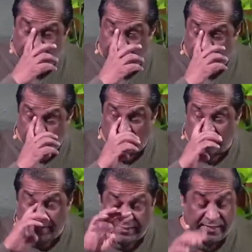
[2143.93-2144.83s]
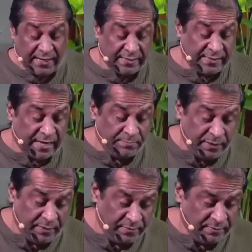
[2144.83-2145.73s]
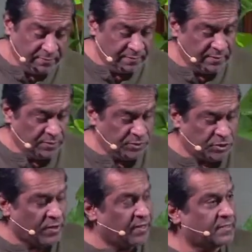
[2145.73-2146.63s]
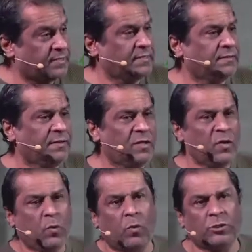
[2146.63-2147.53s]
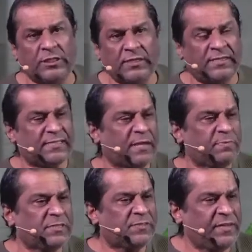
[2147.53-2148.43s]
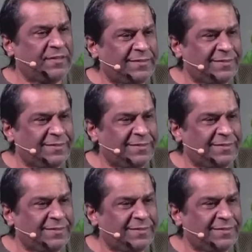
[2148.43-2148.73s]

the most amazing example, John 13, washing the disciples' feet.